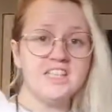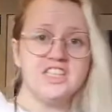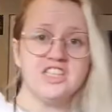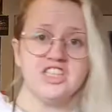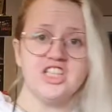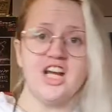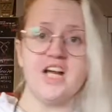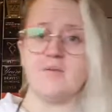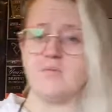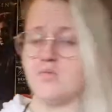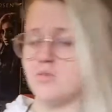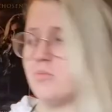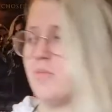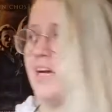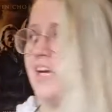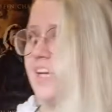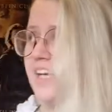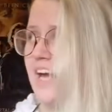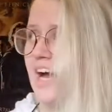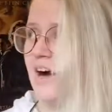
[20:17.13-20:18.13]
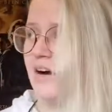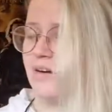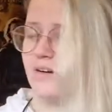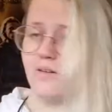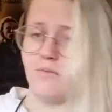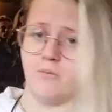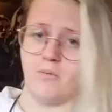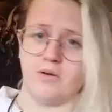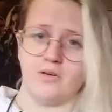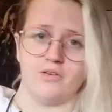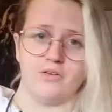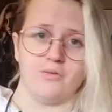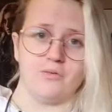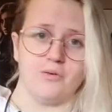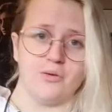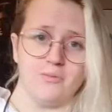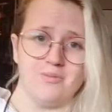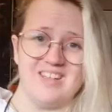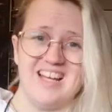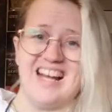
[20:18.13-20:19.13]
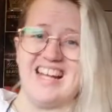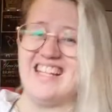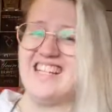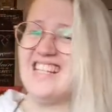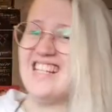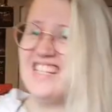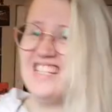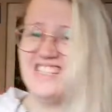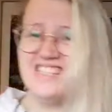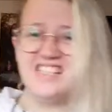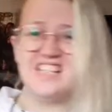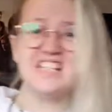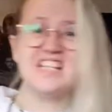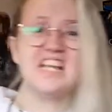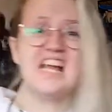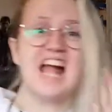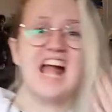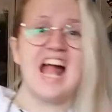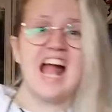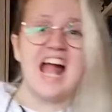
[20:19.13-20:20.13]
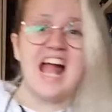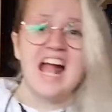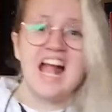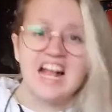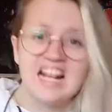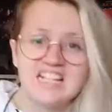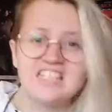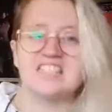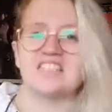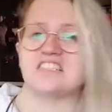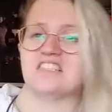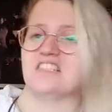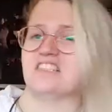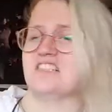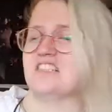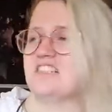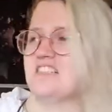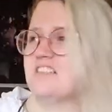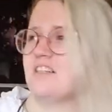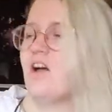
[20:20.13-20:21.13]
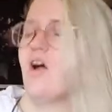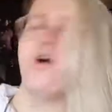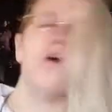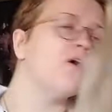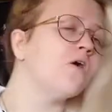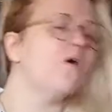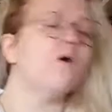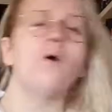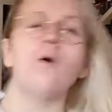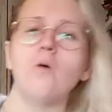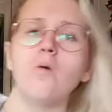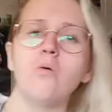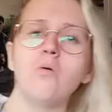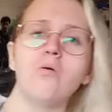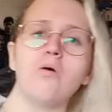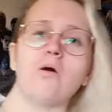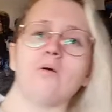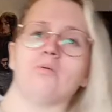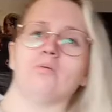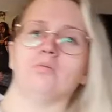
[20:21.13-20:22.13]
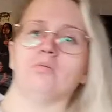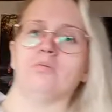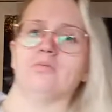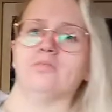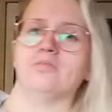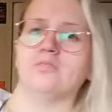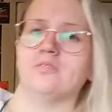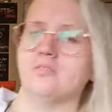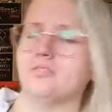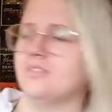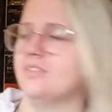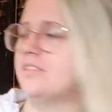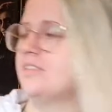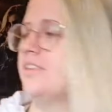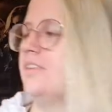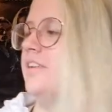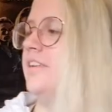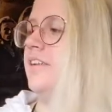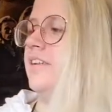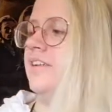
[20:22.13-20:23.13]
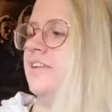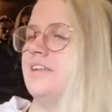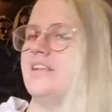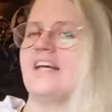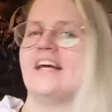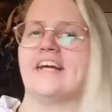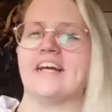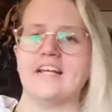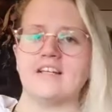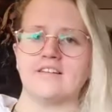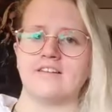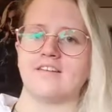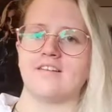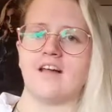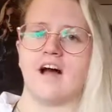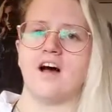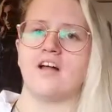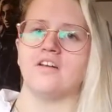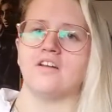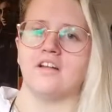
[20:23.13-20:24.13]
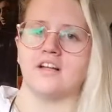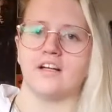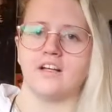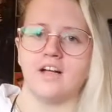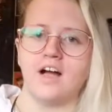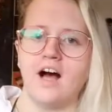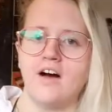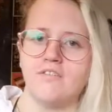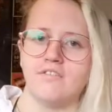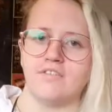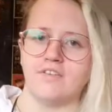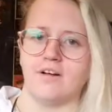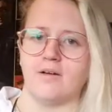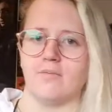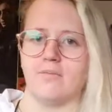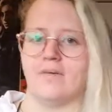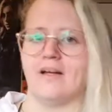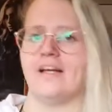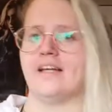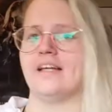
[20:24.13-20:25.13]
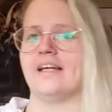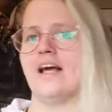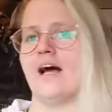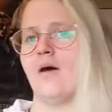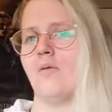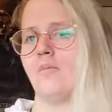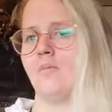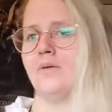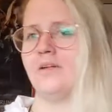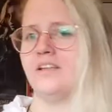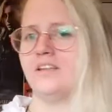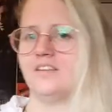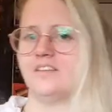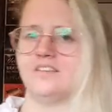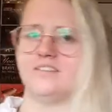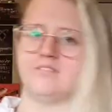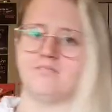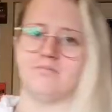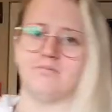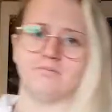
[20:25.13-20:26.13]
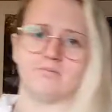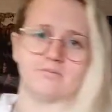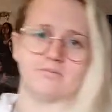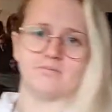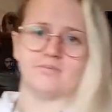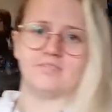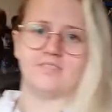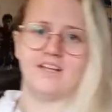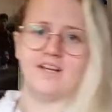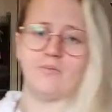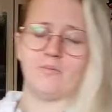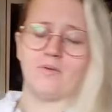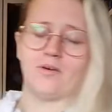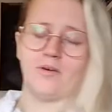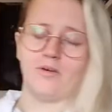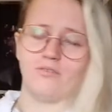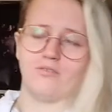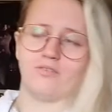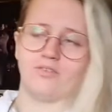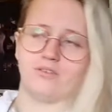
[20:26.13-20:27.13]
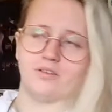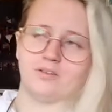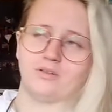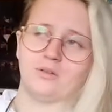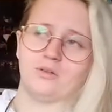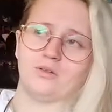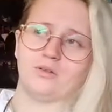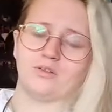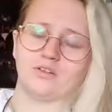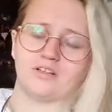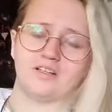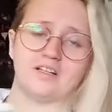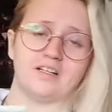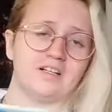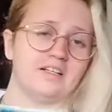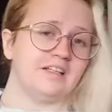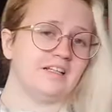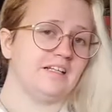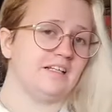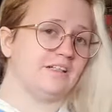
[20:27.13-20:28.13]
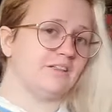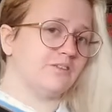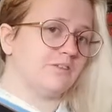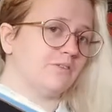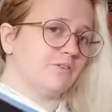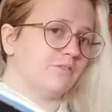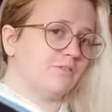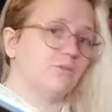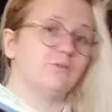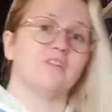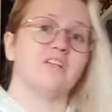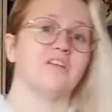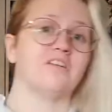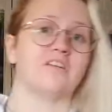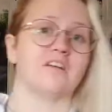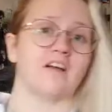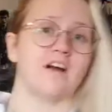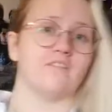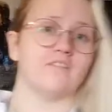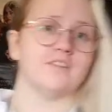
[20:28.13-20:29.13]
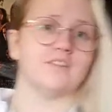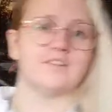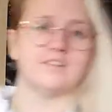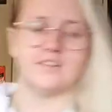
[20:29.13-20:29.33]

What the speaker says: and James make out in one of the rooms, and it is intense. Whew. Like, it's undercover make out, but it went on for a lot longer than it needed to if it was undercover.